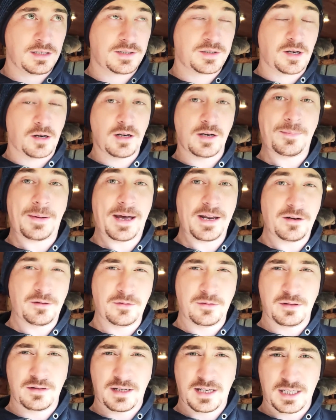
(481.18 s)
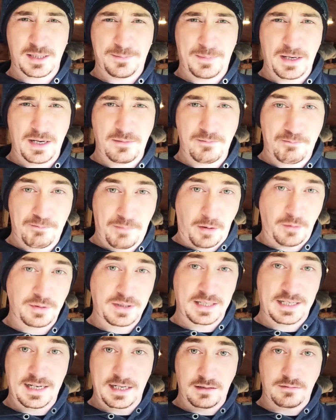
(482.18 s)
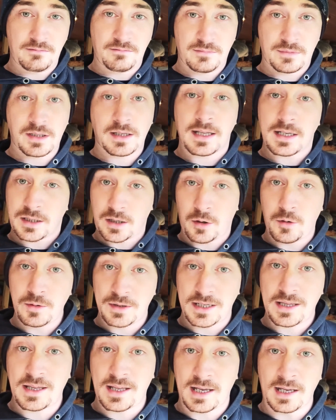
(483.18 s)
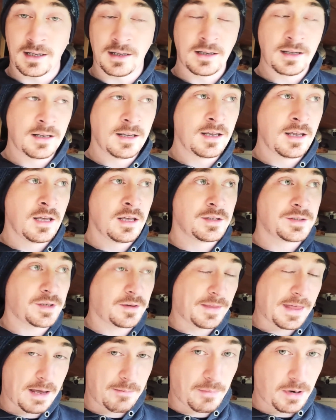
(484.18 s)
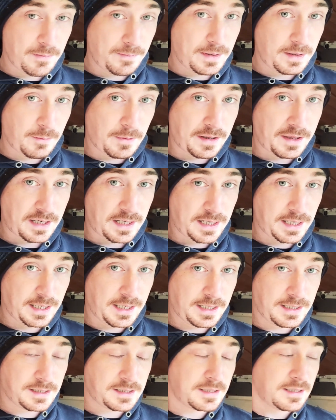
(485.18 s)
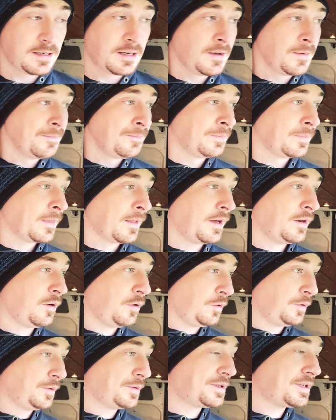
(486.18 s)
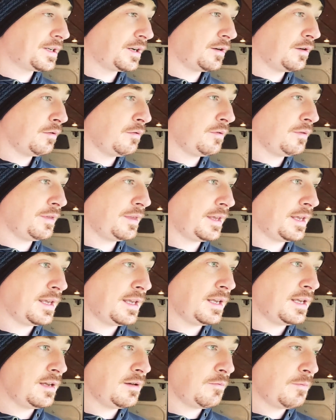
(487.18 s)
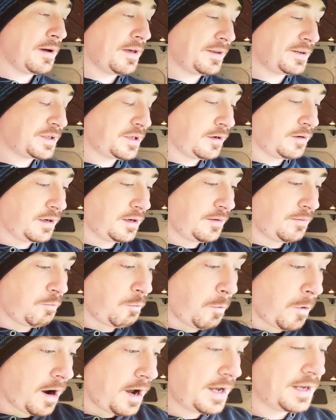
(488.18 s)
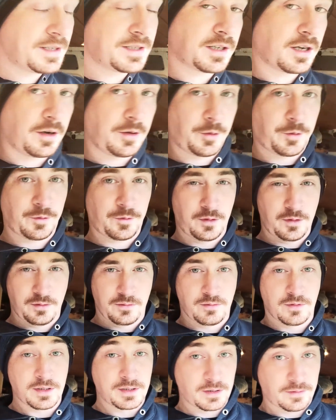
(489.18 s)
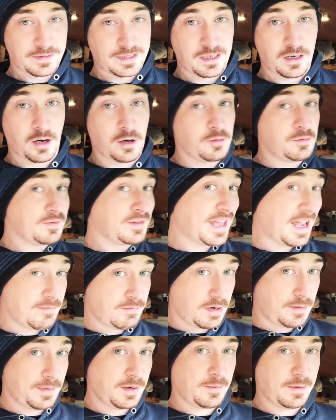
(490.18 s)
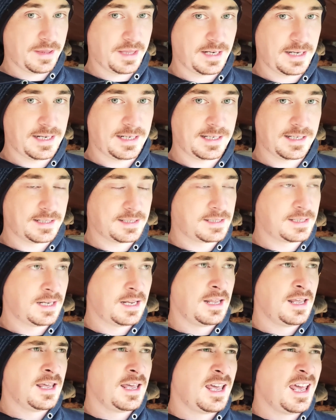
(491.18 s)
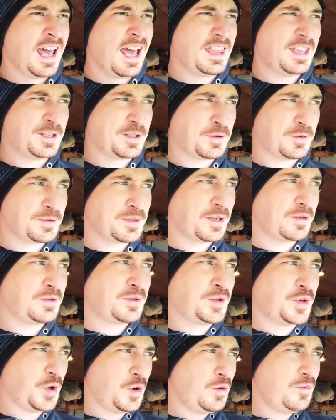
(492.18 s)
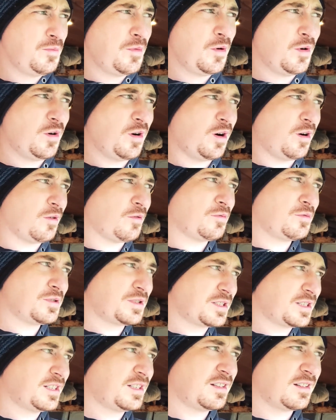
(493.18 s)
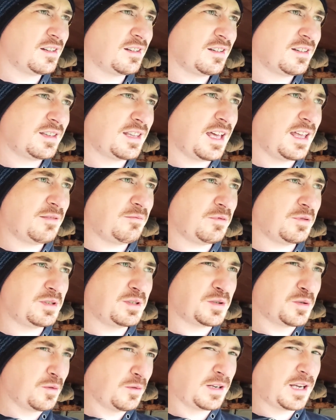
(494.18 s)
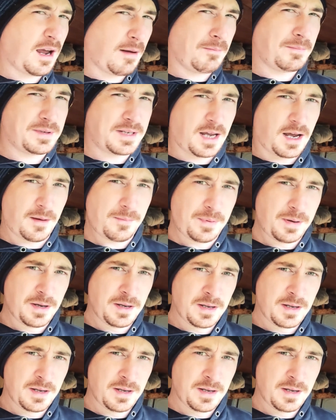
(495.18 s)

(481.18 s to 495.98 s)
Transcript: solar panel has been bolted in, so there's holes in that. So that might be where the leak is. And also where the solar wires go through, there's obviously a hole. That might be where the leak is. And there's also 2 more holes that was sort of gummed up